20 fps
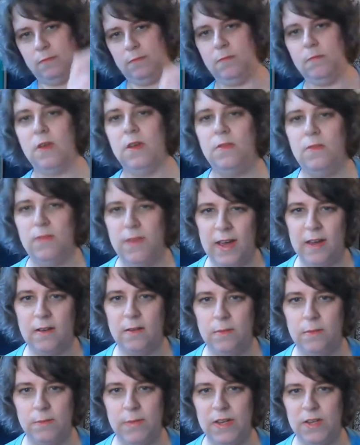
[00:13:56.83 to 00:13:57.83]
in
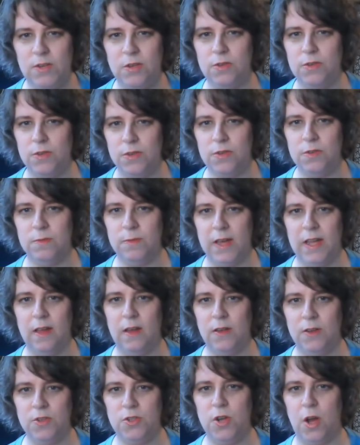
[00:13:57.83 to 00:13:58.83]
fact, my
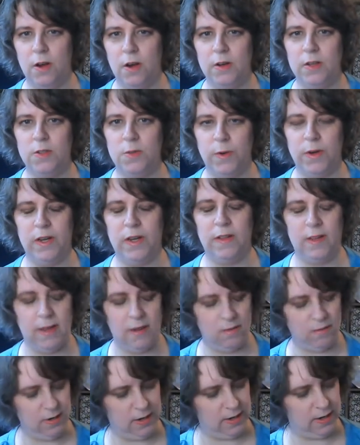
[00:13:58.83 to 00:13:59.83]
youngest daughter is wearing
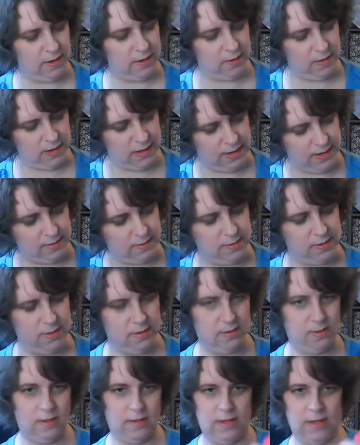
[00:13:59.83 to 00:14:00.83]
that right now. That
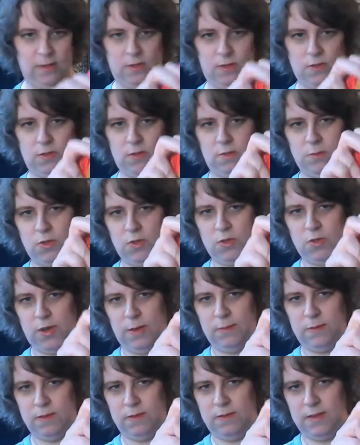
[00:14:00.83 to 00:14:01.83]
has some
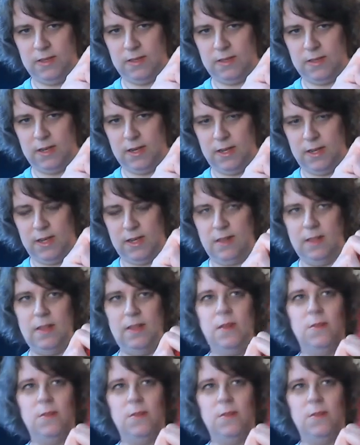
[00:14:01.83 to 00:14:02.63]
stripes of this in it. And then there